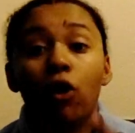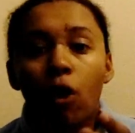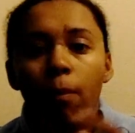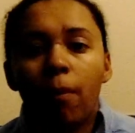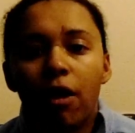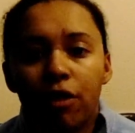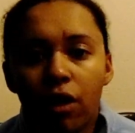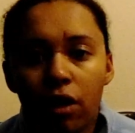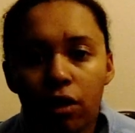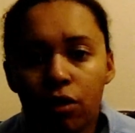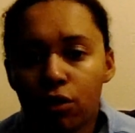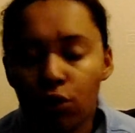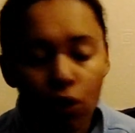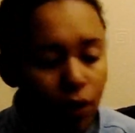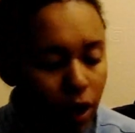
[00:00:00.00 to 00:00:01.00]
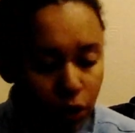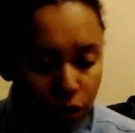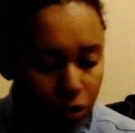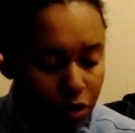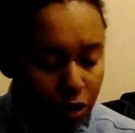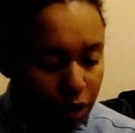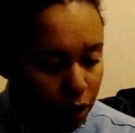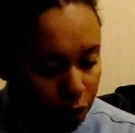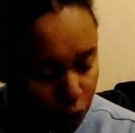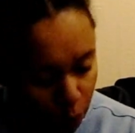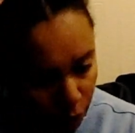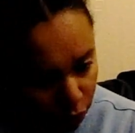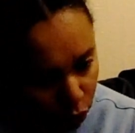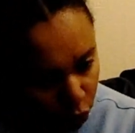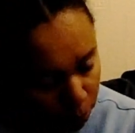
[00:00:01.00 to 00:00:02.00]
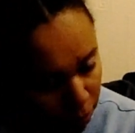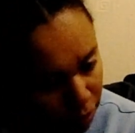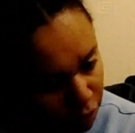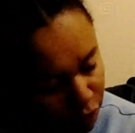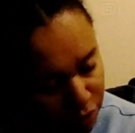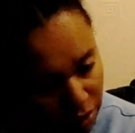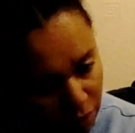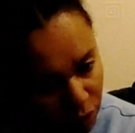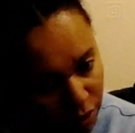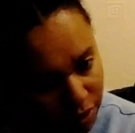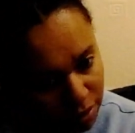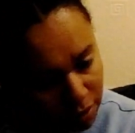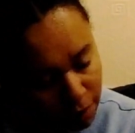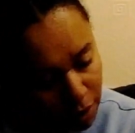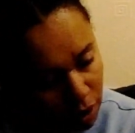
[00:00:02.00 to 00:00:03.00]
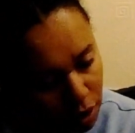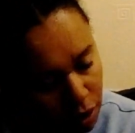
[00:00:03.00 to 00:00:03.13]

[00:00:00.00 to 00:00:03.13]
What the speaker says: godmother. Sorry, I couldn't think of the word godmother for some reason.